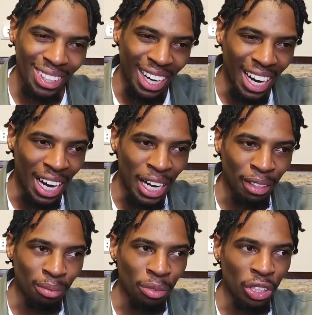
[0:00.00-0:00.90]

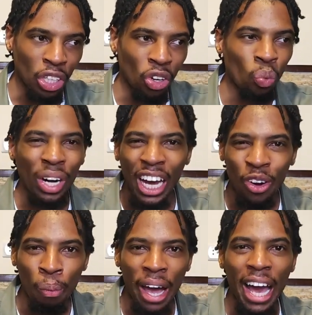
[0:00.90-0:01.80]
Would I
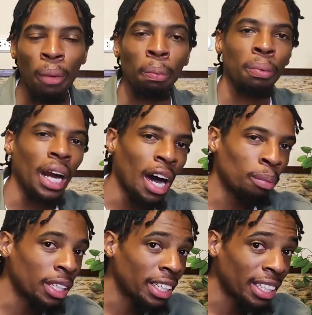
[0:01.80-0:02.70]
go back?
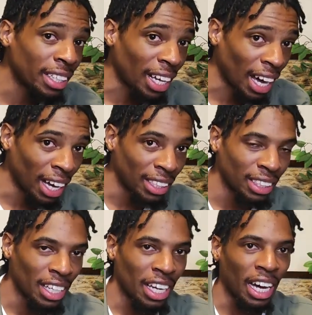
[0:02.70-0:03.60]
Probably not.